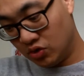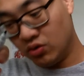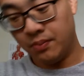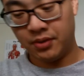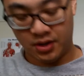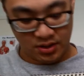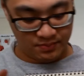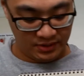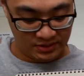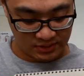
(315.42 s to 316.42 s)
you
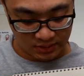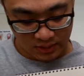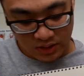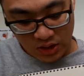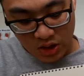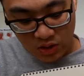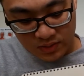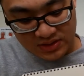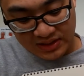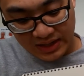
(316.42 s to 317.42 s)
apart, basically.
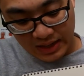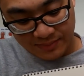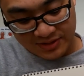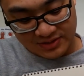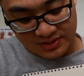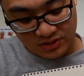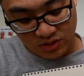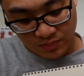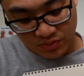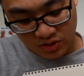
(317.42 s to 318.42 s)
What's going to happen is they're
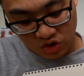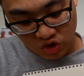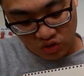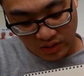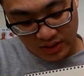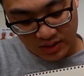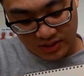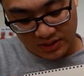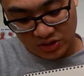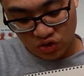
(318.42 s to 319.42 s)
going to put strain
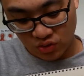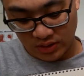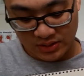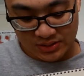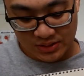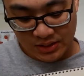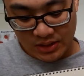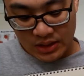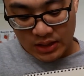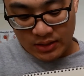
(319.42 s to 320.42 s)
on this joint.
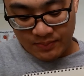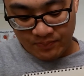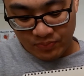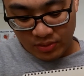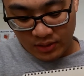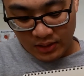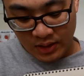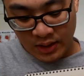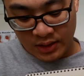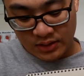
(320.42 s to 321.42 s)

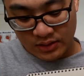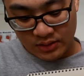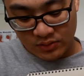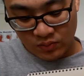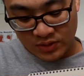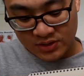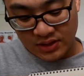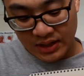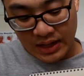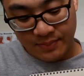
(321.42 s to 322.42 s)
And what's
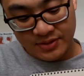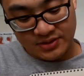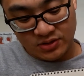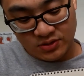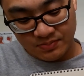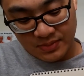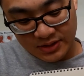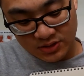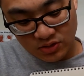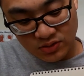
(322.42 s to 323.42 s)
going to happen is those
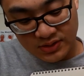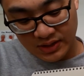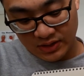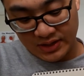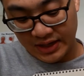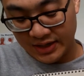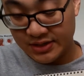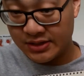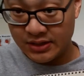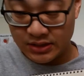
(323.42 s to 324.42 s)
muscles that are
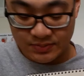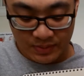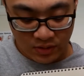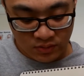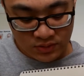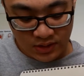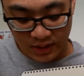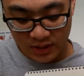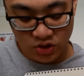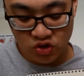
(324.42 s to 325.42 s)
attached to these bones
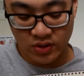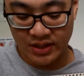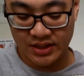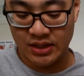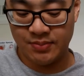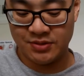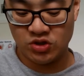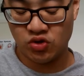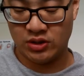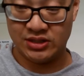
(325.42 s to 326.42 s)
are going to try to keep
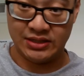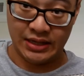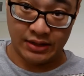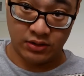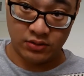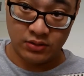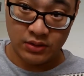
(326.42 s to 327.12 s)
this joint together.